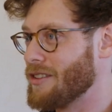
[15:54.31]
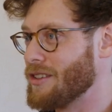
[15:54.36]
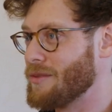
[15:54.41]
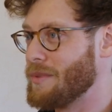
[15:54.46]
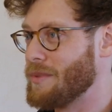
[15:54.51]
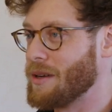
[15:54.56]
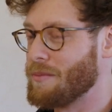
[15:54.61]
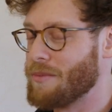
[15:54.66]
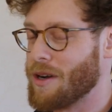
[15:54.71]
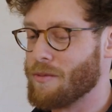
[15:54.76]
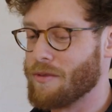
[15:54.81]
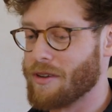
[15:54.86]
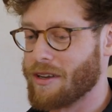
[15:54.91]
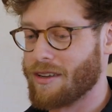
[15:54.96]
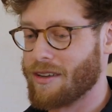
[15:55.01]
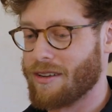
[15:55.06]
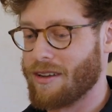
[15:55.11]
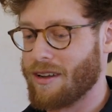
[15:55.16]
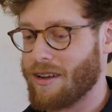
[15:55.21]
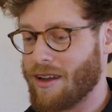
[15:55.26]
this big
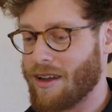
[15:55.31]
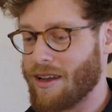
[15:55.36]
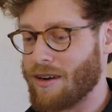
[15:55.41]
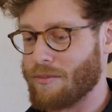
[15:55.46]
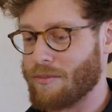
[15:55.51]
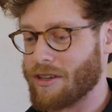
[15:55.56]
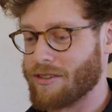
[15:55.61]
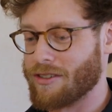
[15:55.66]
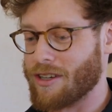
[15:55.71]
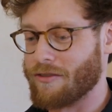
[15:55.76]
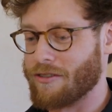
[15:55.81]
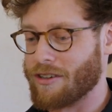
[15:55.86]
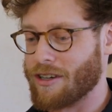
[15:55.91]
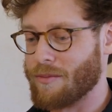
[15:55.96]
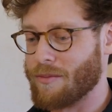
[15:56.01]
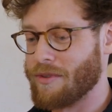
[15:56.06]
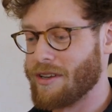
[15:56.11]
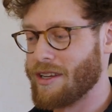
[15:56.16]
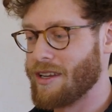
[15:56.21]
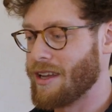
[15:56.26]
public enterprise software
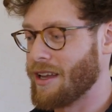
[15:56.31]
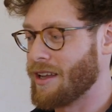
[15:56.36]
company.